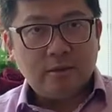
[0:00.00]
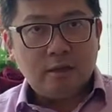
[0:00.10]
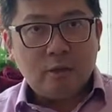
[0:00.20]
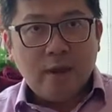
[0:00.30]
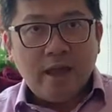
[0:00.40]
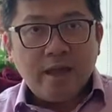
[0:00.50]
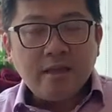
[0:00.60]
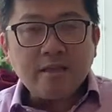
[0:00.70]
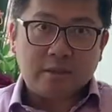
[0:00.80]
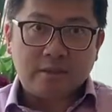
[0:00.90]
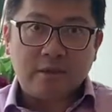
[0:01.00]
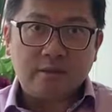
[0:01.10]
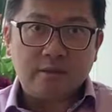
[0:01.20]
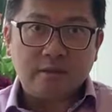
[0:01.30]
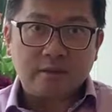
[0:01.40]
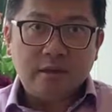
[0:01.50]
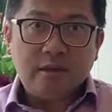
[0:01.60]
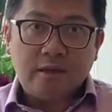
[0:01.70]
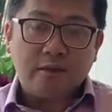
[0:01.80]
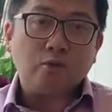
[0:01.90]
Now, as mastitis
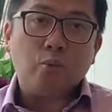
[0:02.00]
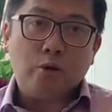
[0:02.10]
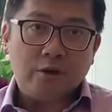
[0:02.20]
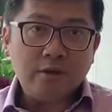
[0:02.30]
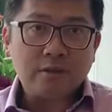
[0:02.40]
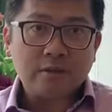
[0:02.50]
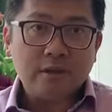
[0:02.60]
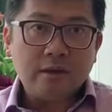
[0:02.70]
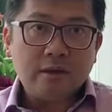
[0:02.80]
gets worse,